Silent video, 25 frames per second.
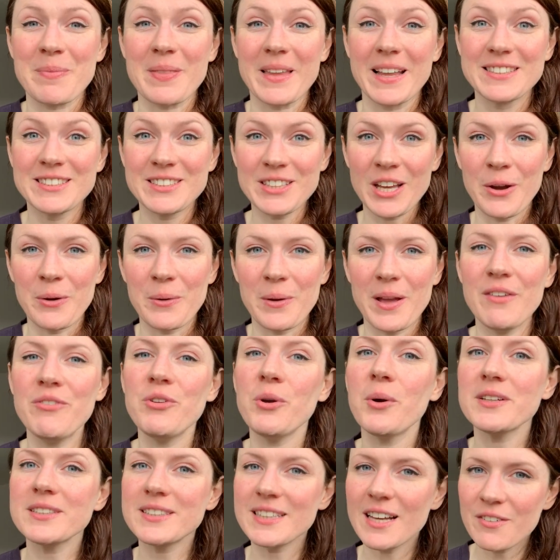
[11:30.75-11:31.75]
So if
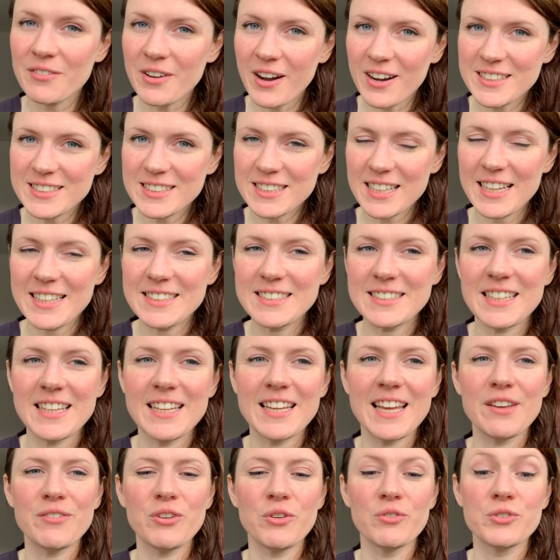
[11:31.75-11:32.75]
you're
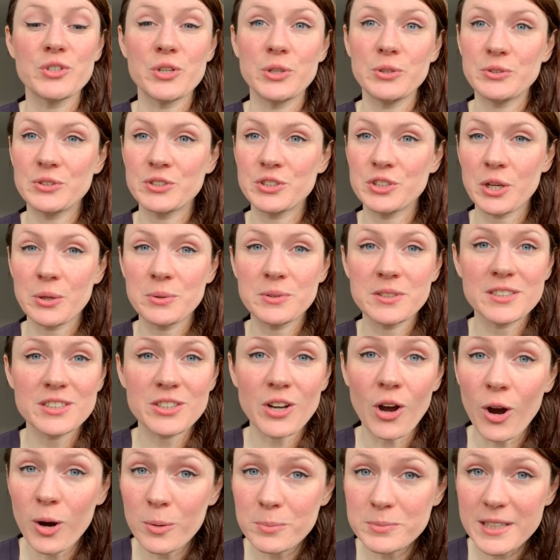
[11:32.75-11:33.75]
self-isolating, if you've chosen to
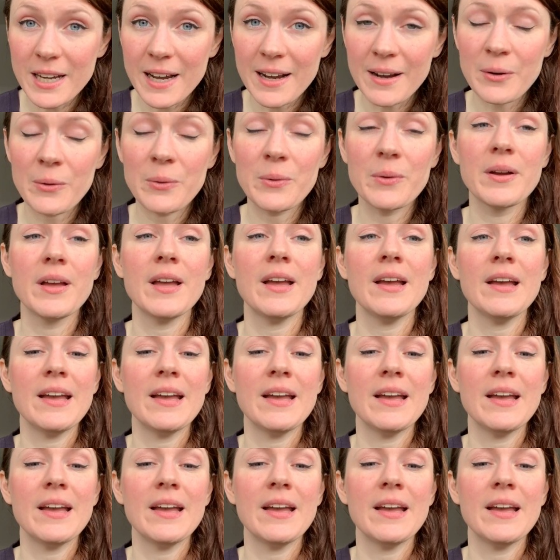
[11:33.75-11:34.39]
opt out,